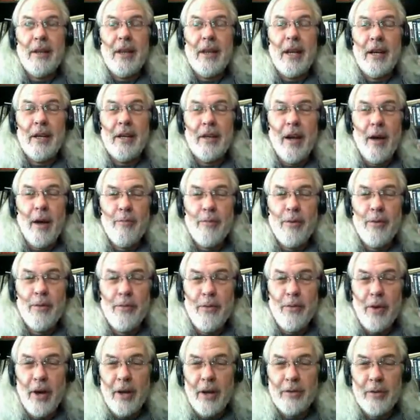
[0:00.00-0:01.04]
They didn't come from
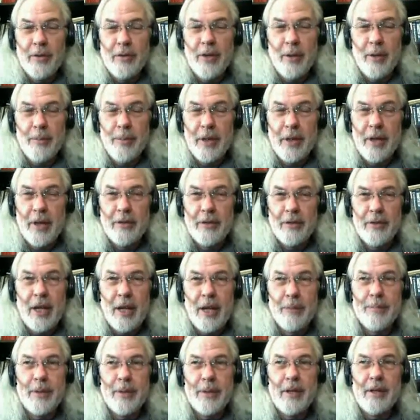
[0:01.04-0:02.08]
fossils. Something else
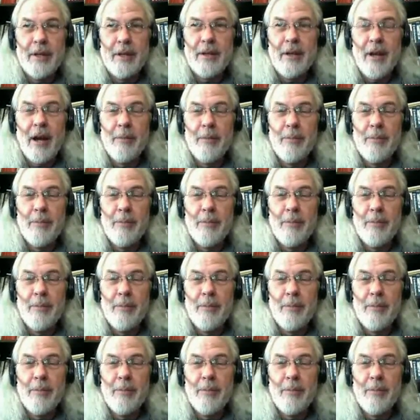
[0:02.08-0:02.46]
happened. And the